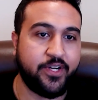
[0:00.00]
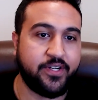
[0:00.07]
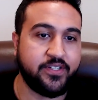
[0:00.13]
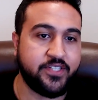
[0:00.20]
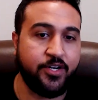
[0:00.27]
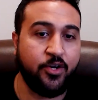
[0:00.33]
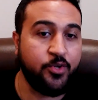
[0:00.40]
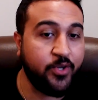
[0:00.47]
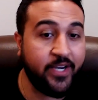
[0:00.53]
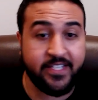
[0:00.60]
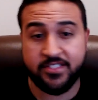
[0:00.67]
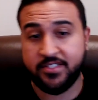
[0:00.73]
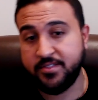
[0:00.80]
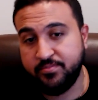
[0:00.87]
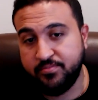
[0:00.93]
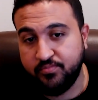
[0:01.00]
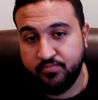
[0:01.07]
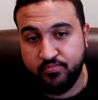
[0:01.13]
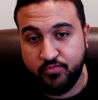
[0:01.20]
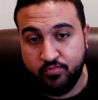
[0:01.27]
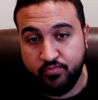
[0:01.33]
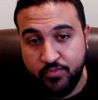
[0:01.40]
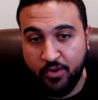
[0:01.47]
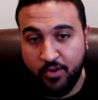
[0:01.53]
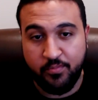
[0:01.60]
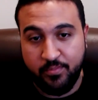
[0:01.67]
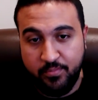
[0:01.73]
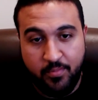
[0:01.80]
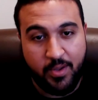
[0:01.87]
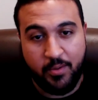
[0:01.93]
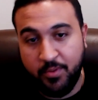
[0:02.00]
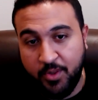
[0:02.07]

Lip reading: Because I know you guys, a